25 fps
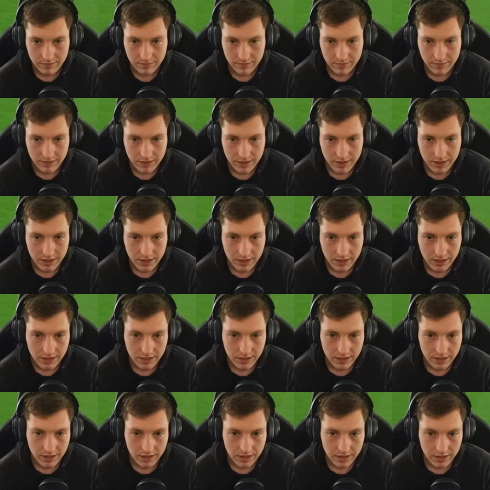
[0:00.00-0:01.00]

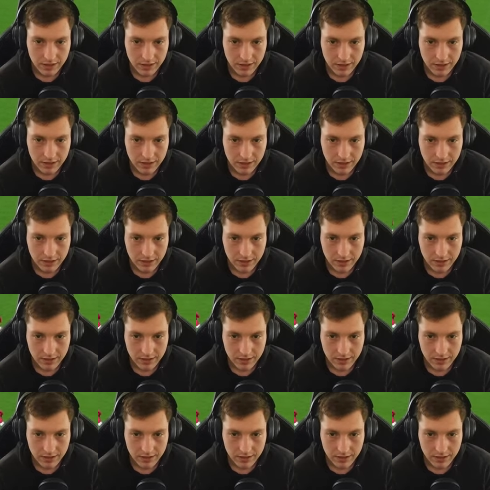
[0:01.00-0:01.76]
(no one is talking)